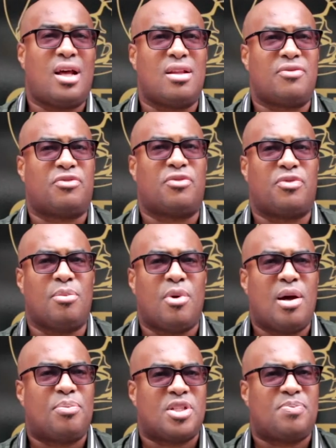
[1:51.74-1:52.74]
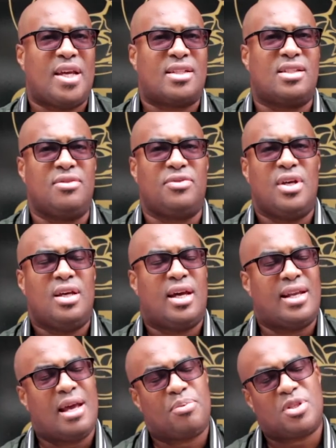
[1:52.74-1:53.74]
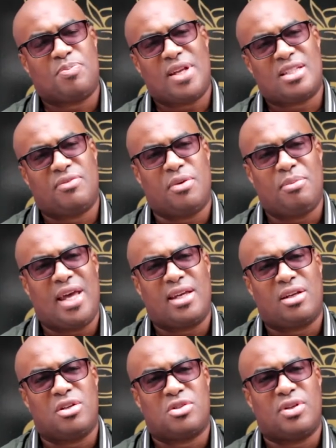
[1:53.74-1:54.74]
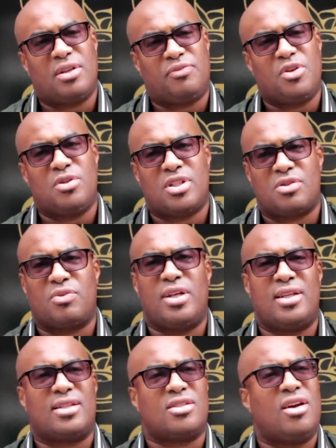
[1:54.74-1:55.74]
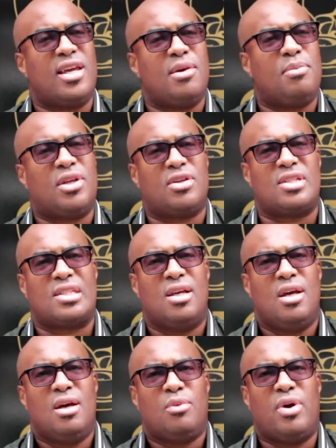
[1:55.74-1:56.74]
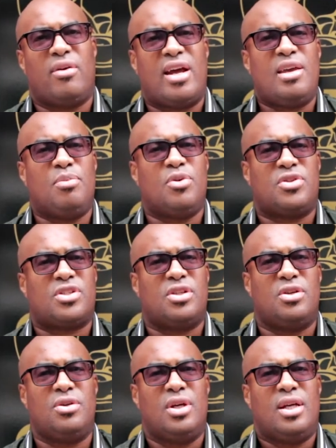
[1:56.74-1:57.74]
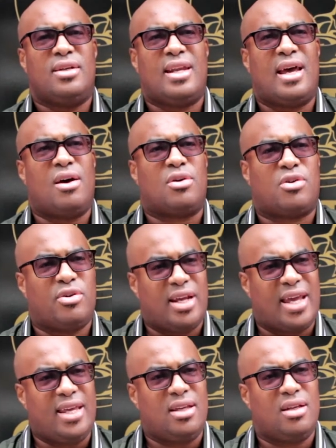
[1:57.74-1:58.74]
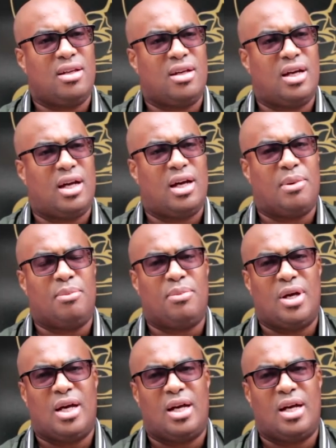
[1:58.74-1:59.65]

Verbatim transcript: uh, from my perspective and our perspective at Mango Tree, the future is really exciting because we're able to now create um,